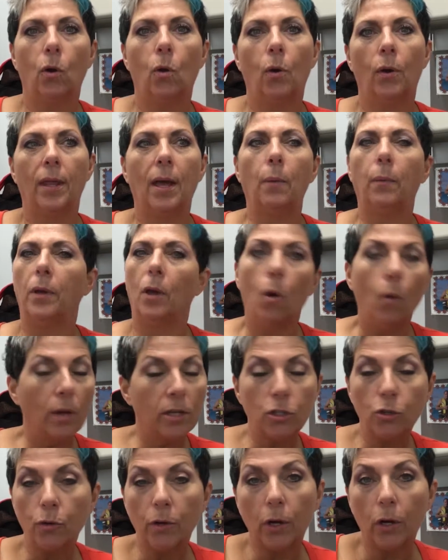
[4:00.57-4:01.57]
or that we
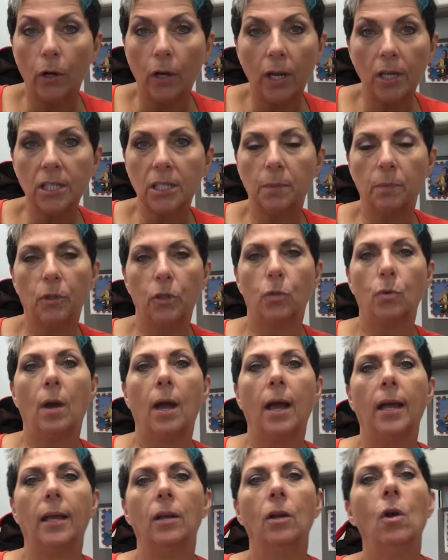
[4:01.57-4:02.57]
always treat our customers
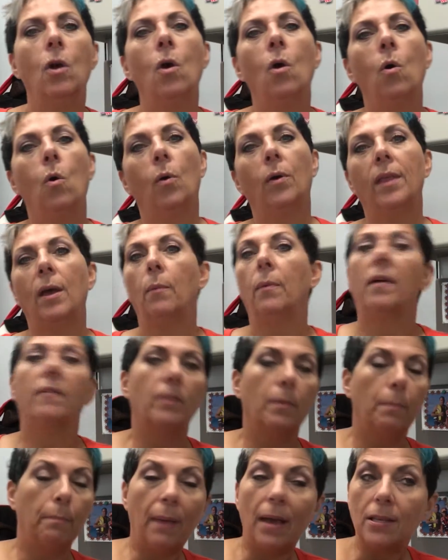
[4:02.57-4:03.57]
right, or that we have
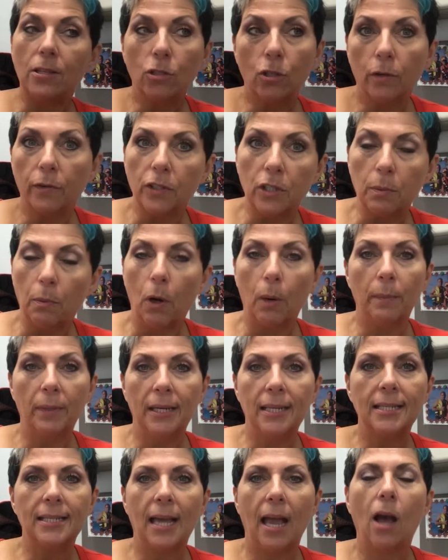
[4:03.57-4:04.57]
the best service department
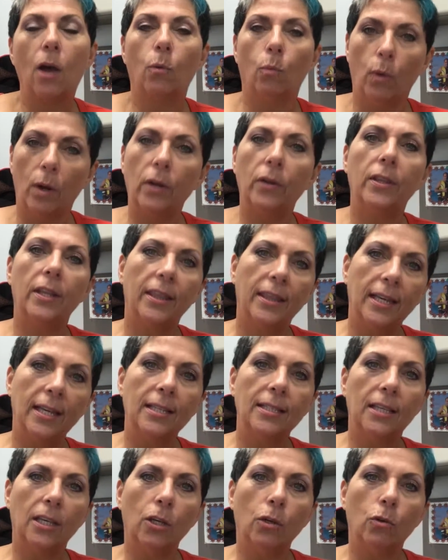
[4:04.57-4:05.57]
in town? What are the
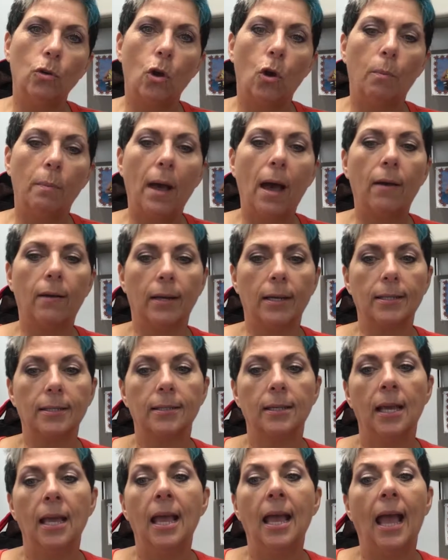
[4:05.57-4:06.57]
things that you know about
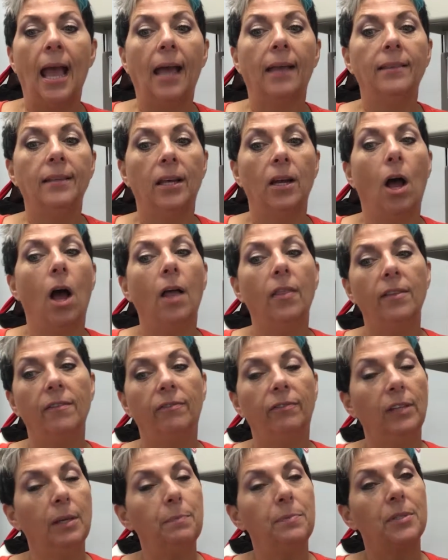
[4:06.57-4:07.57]
us? And then on the
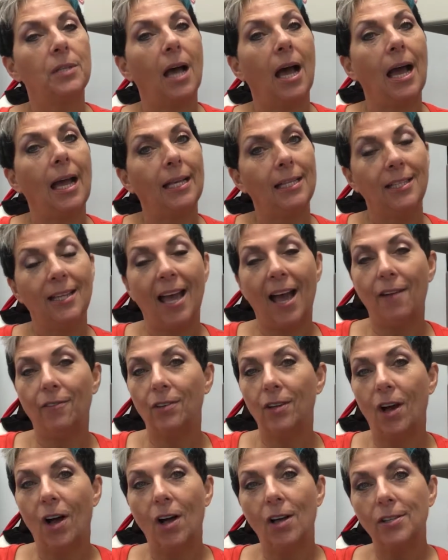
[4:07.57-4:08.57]
flip side, you have
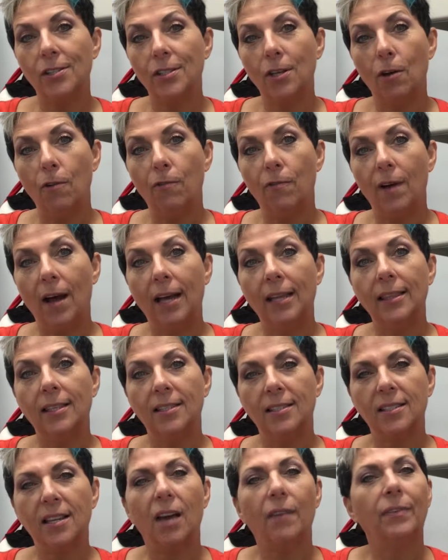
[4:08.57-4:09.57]
to also find the
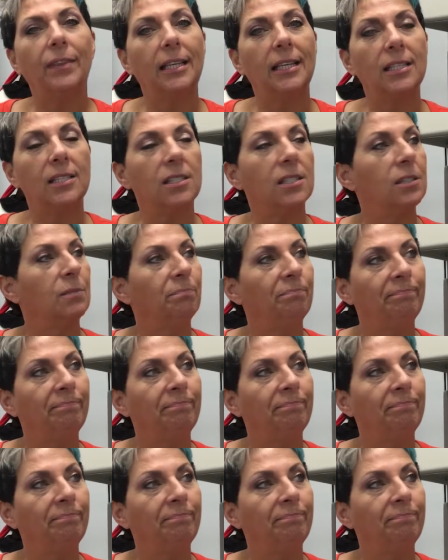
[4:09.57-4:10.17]
stuff that's